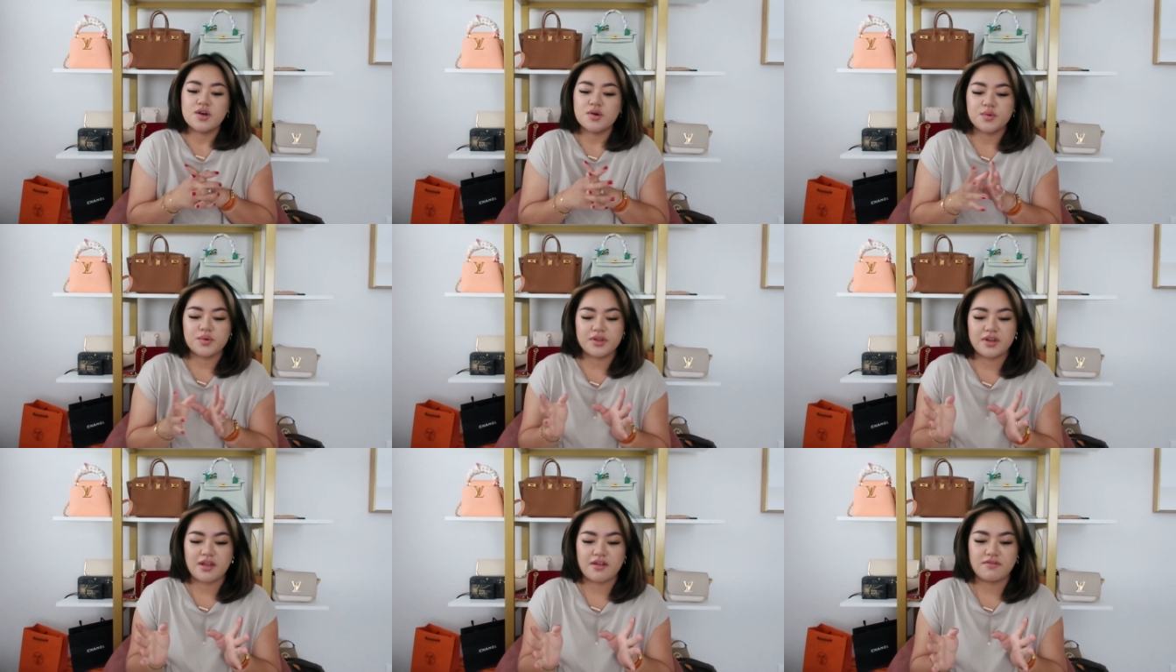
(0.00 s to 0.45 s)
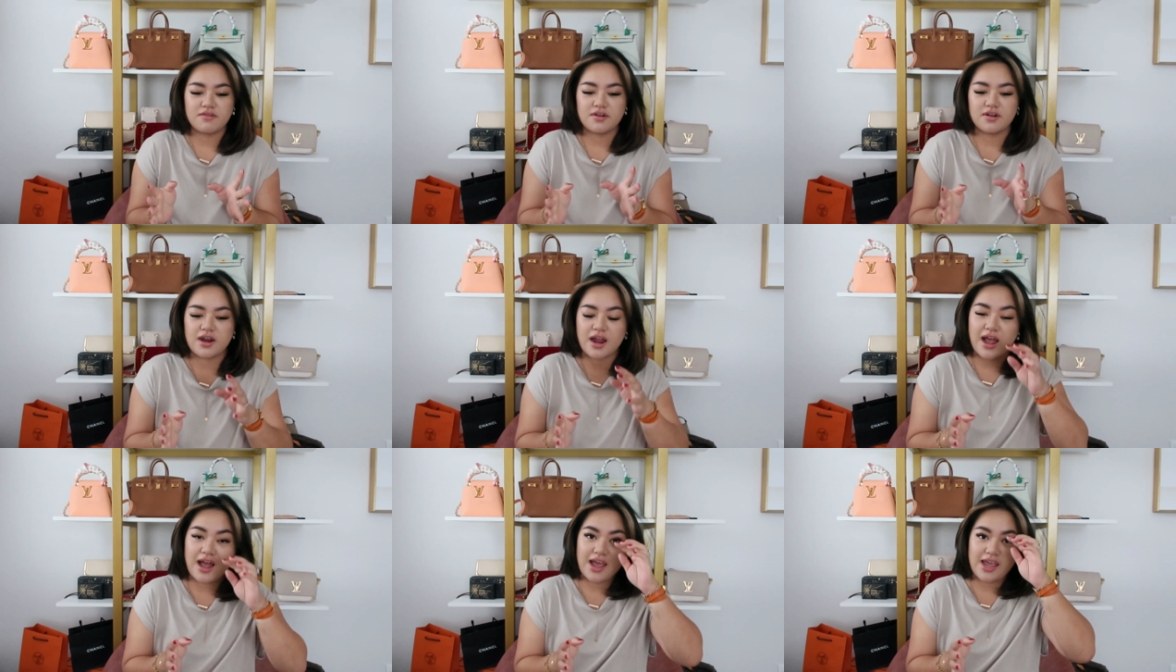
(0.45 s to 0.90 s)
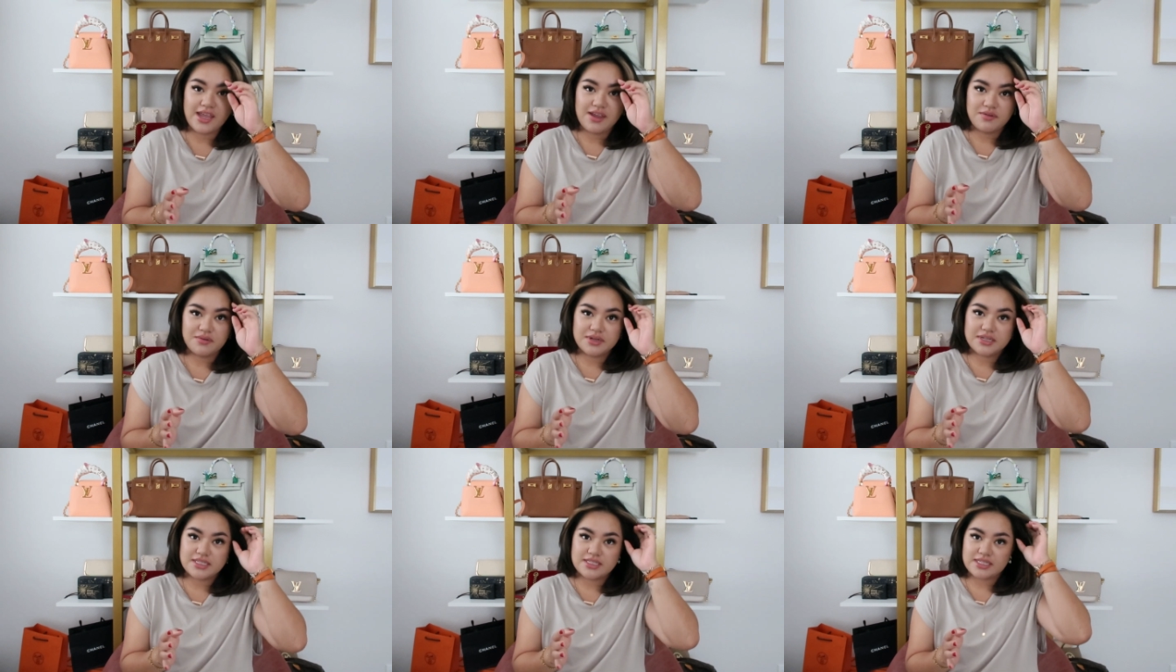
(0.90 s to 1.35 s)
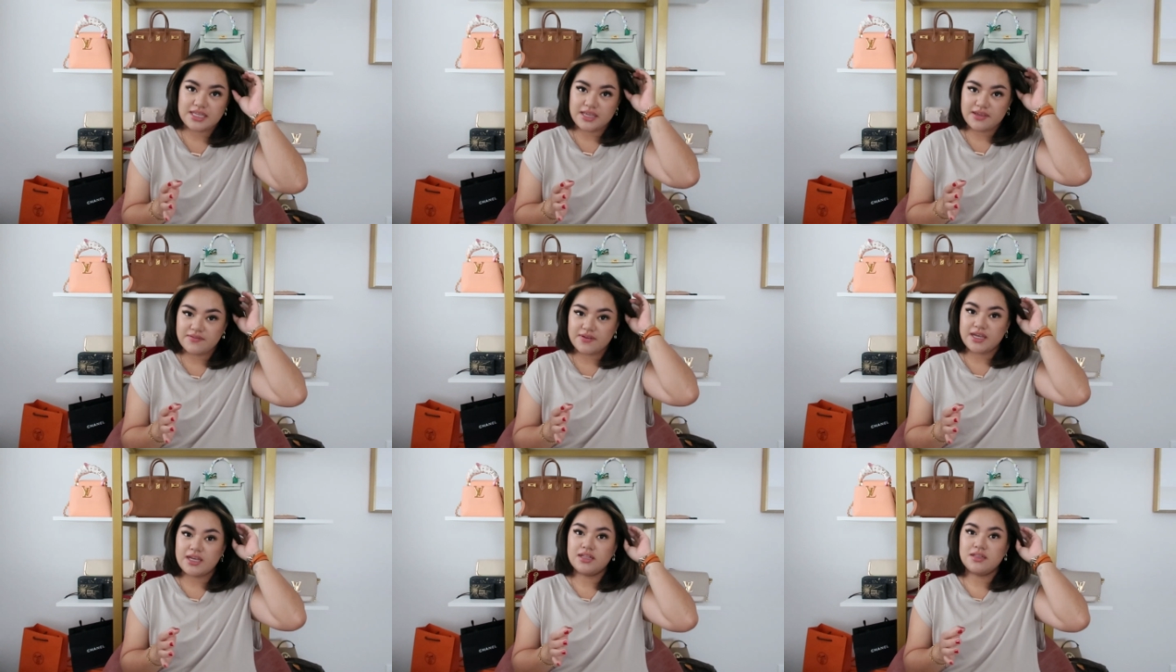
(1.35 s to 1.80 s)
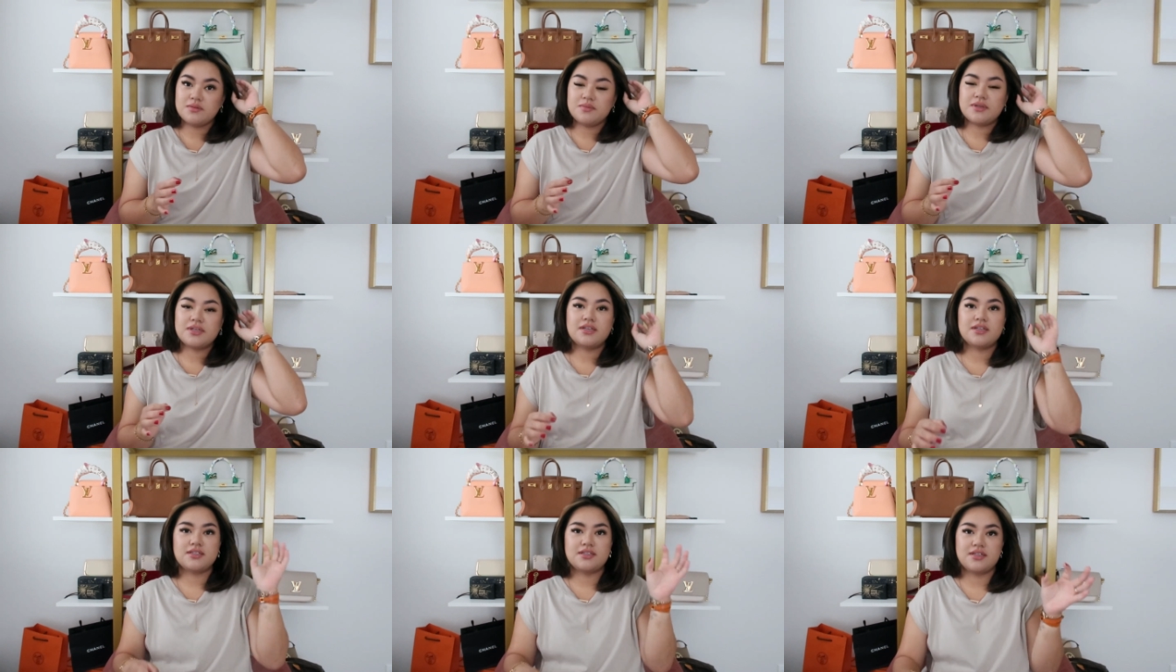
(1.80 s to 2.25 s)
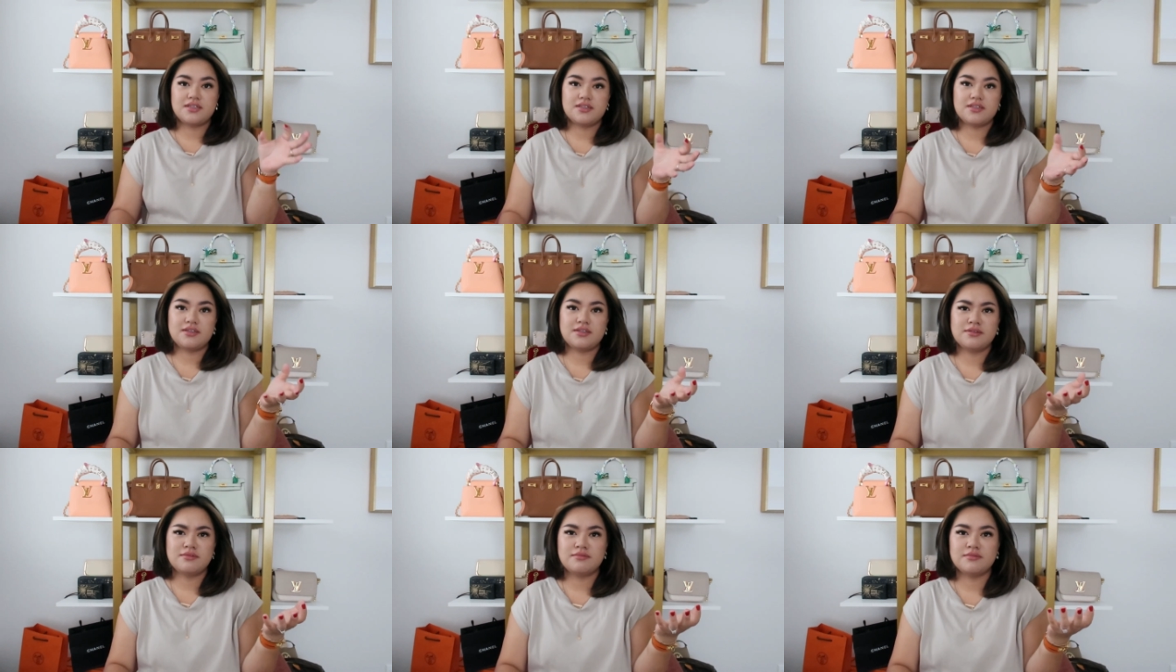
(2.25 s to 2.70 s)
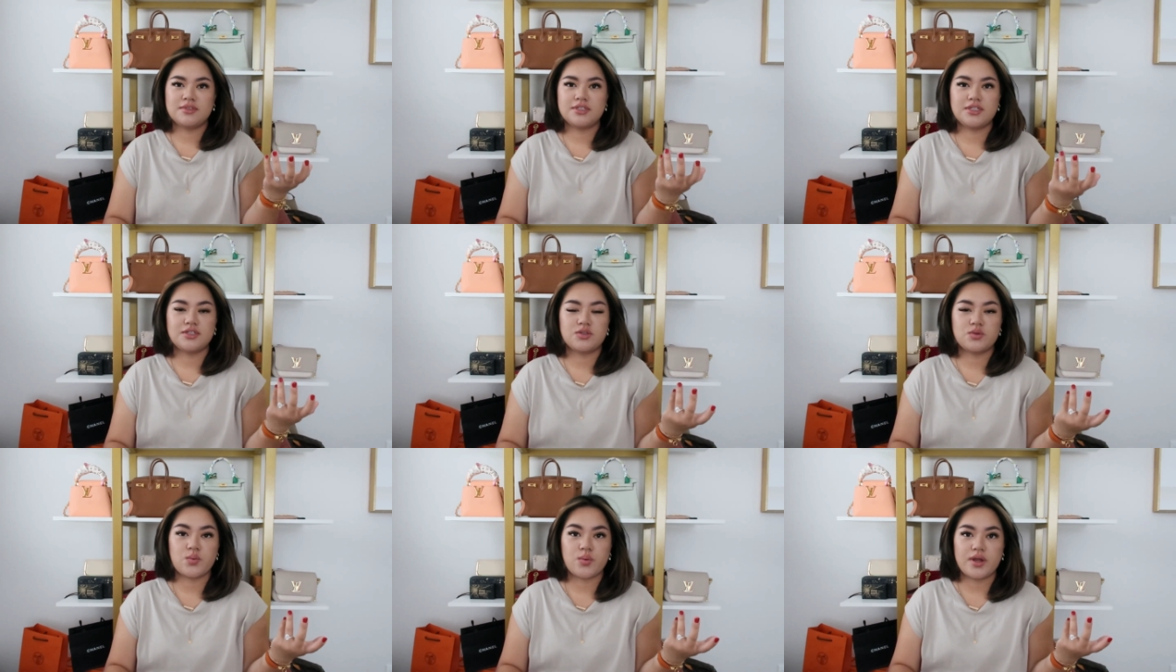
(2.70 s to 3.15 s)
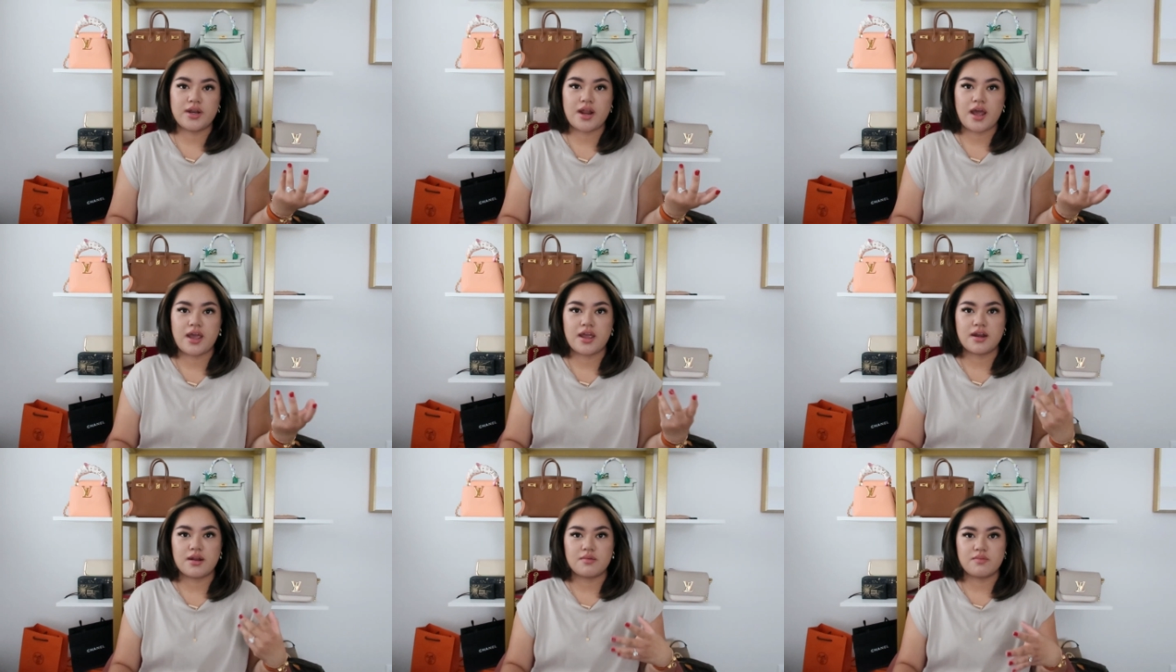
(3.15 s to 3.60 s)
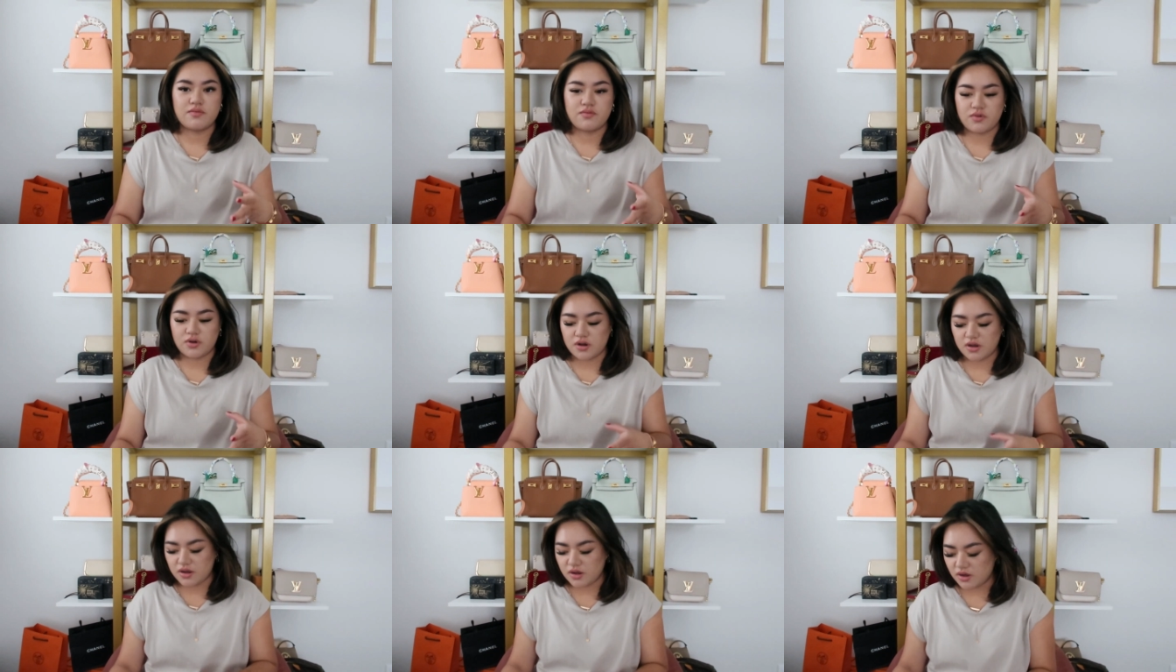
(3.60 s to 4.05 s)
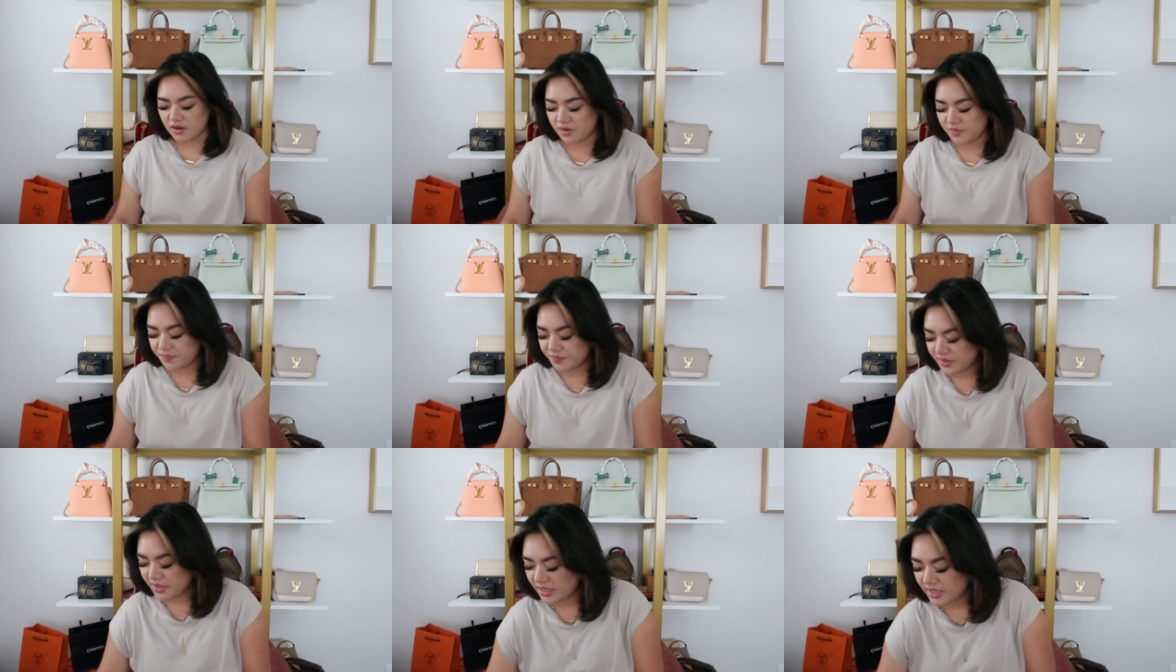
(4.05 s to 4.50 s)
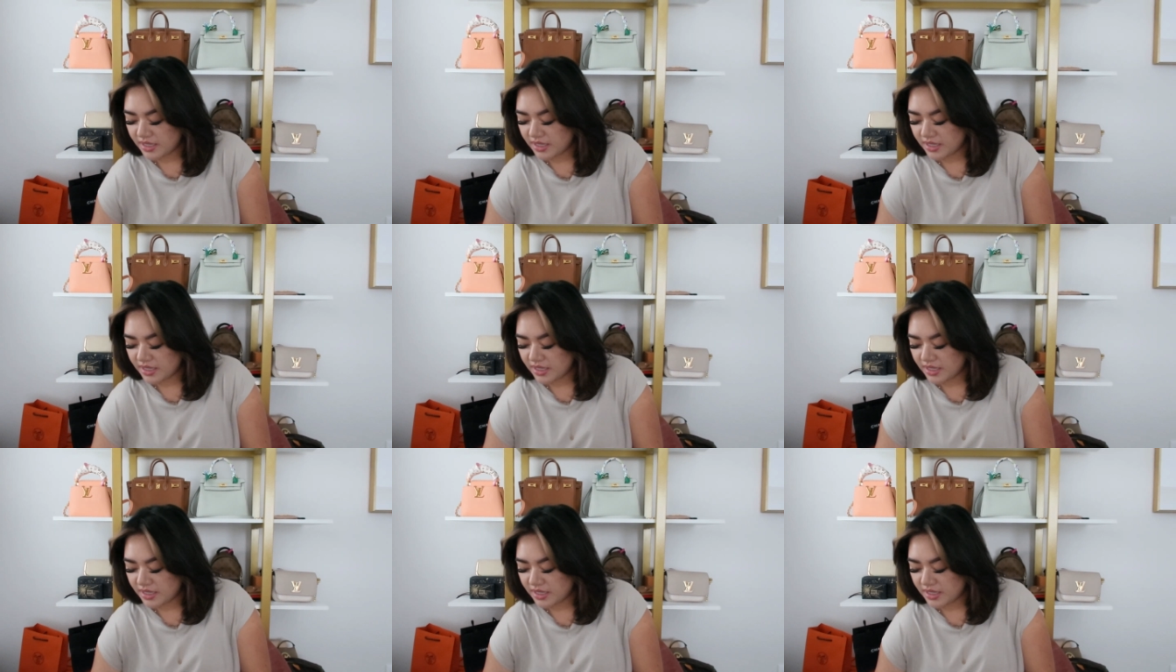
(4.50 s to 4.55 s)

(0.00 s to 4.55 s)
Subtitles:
whenever I receive it because it's just one item for a haul.